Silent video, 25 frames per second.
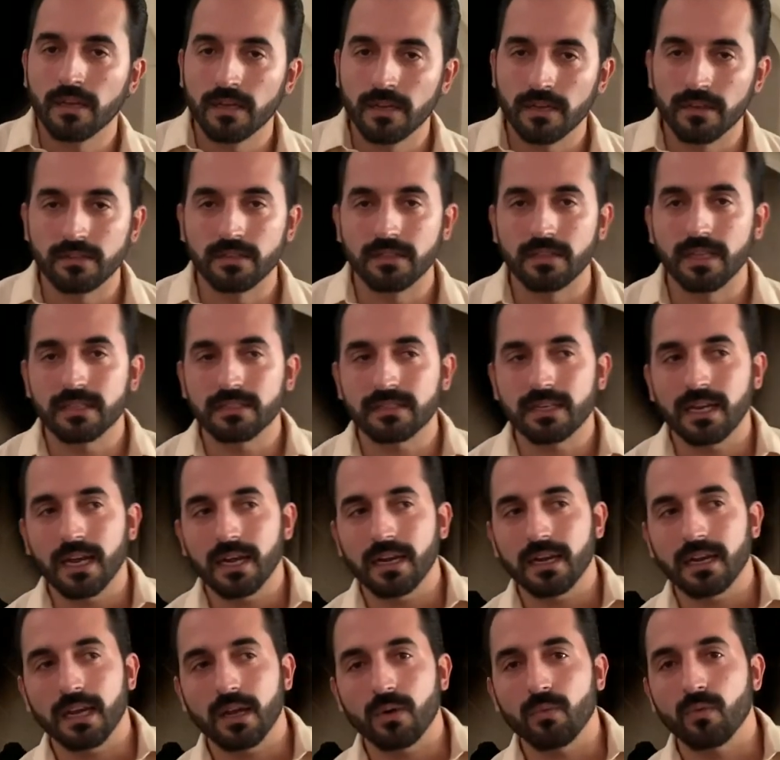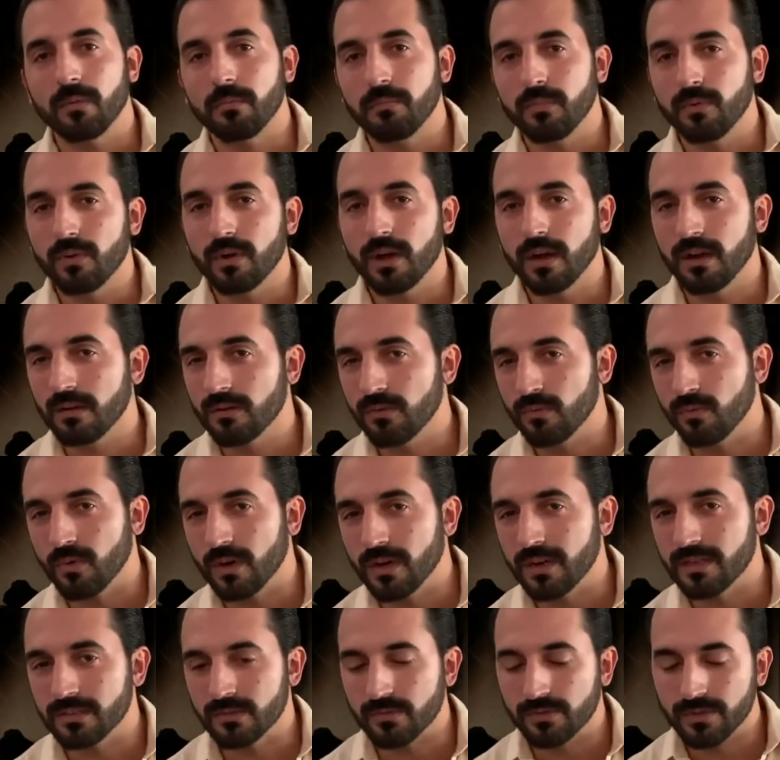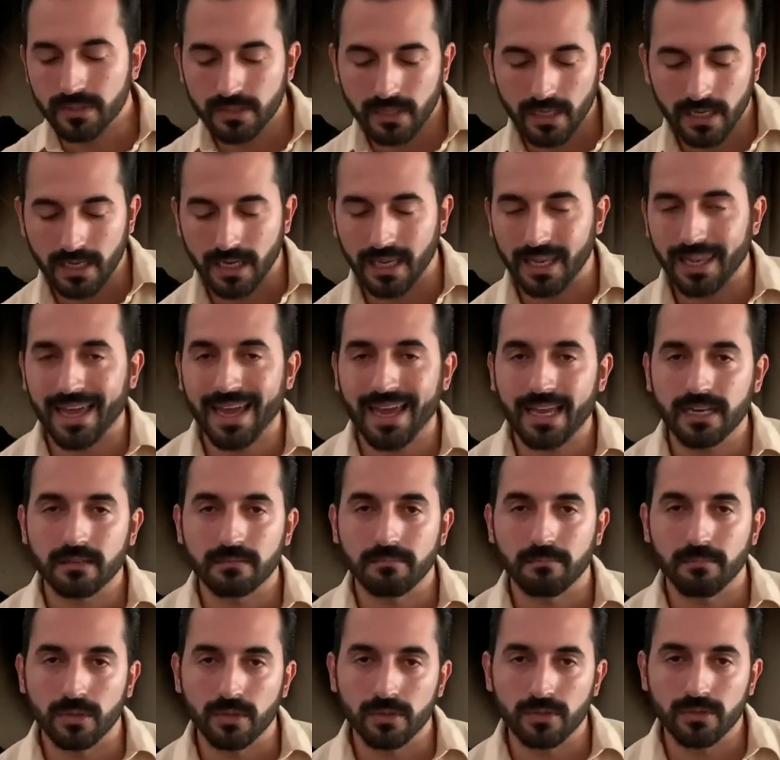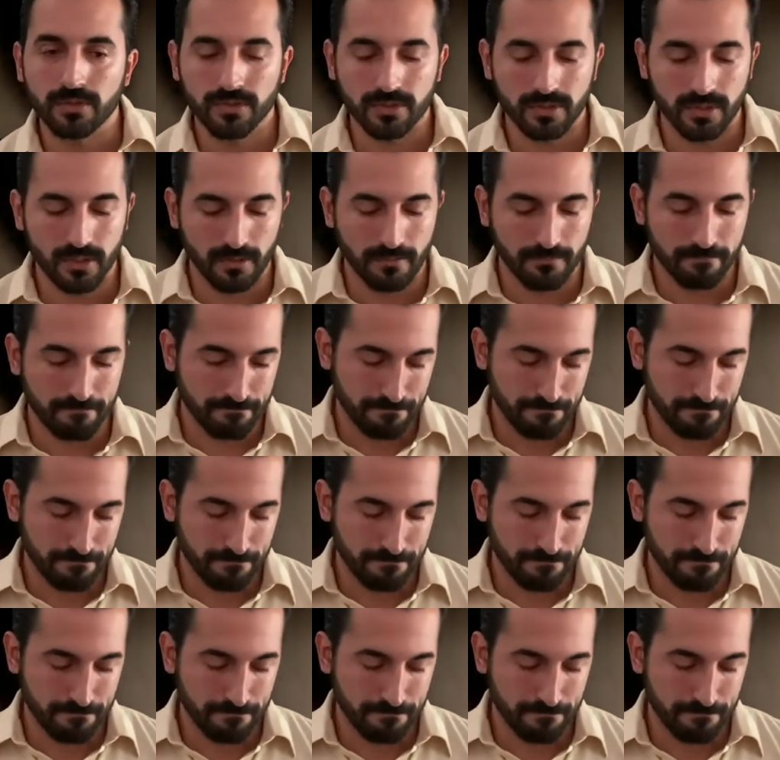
See, that's kind of like what boogaloo was. It was just like a Latin blues thing.